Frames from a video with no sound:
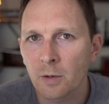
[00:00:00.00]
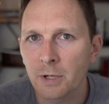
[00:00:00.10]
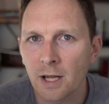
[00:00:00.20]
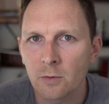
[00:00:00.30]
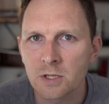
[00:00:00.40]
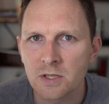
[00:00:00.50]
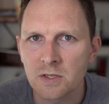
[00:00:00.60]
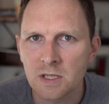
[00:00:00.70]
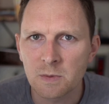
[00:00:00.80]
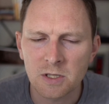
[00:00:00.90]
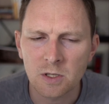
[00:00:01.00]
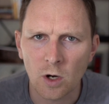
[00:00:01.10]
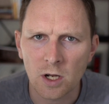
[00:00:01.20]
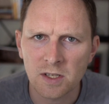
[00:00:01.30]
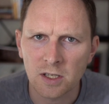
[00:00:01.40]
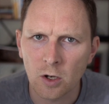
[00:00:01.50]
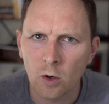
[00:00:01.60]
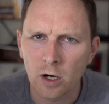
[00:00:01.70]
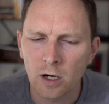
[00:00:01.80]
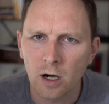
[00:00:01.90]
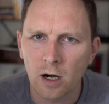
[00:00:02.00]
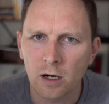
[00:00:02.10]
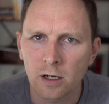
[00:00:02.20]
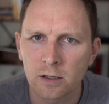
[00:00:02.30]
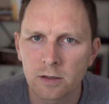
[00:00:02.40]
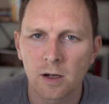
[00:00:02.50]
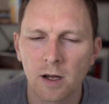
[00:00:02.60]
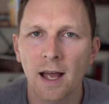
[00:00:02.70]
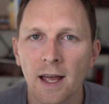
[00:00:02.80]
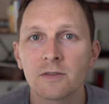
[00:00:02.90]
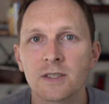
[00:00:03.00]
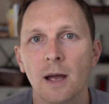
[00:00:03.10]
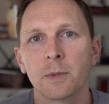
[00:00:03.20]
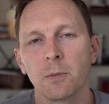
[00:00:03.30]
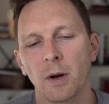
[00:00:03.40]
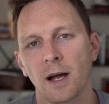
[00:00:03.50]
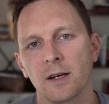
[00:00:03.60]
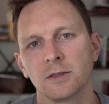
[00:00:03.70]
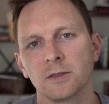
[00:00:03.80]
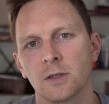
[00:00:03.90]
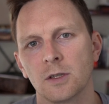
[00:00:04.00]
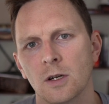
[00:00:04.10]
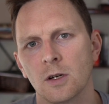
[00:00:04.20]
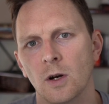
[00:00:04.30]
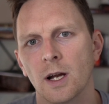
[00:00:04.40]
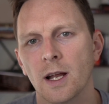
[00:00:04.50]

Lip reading: languages, especially Rust and Go, are ahead of time compiled, right?